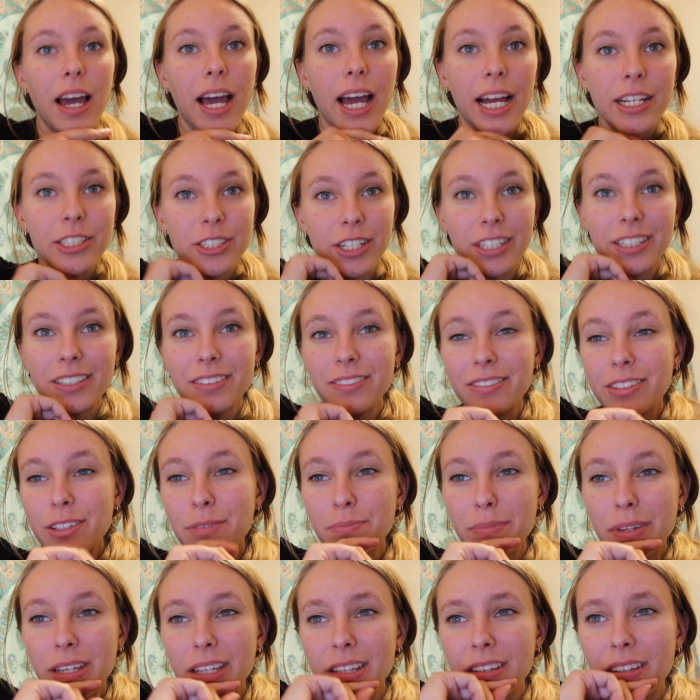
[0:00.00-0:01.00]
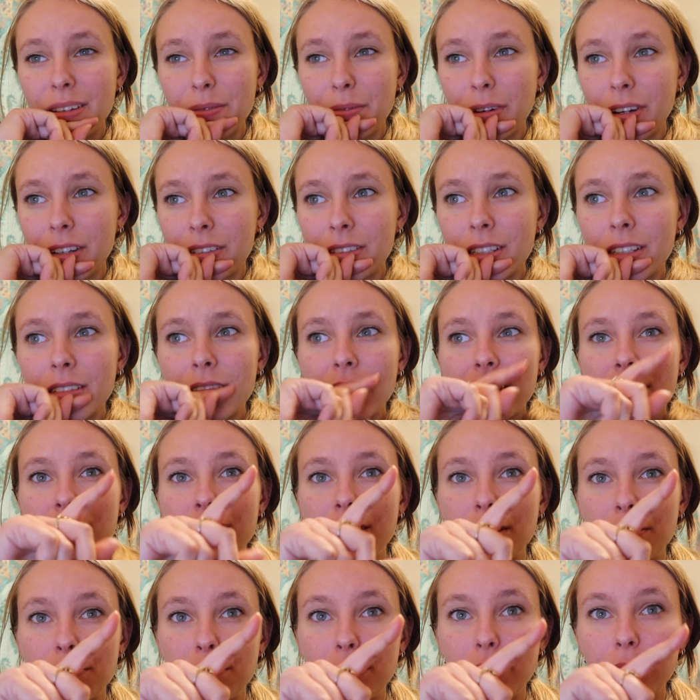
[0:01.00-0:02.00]
I tried to film me pressing the
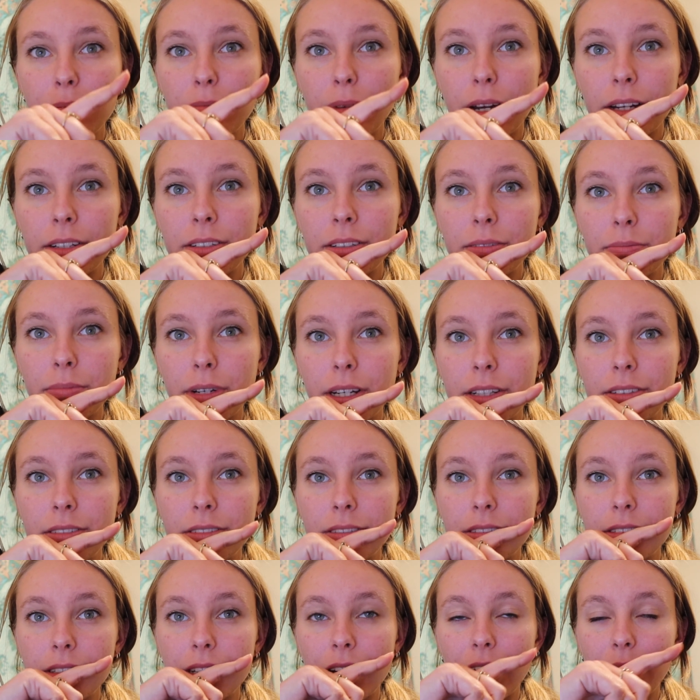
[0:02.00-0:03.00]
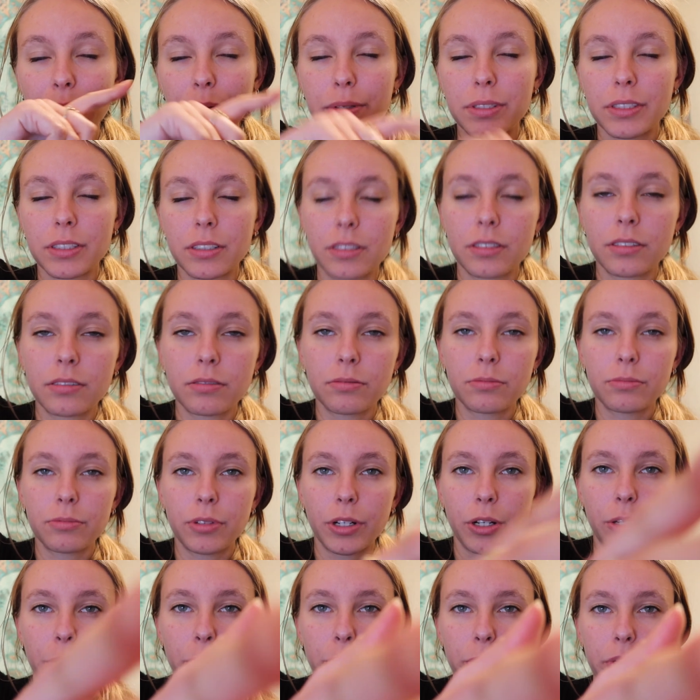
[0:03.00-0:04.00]
submit button, but I wasn't
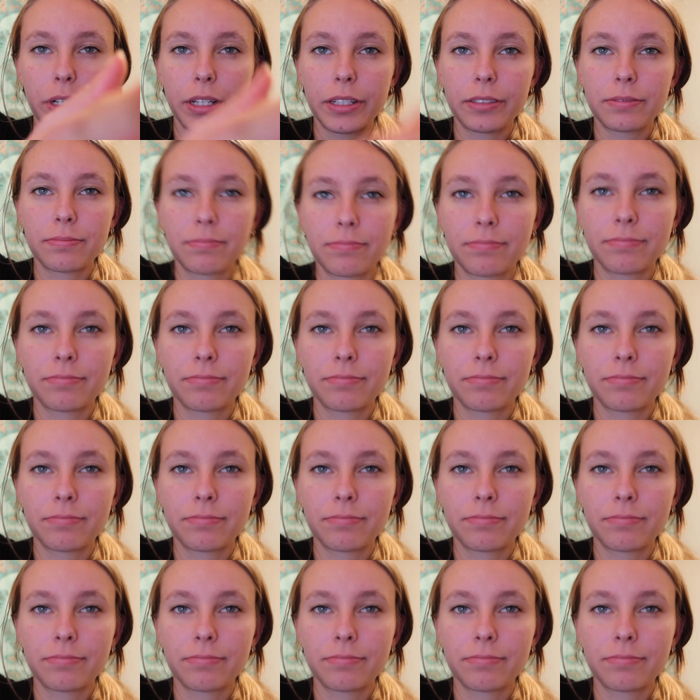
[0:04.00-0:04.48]
recording.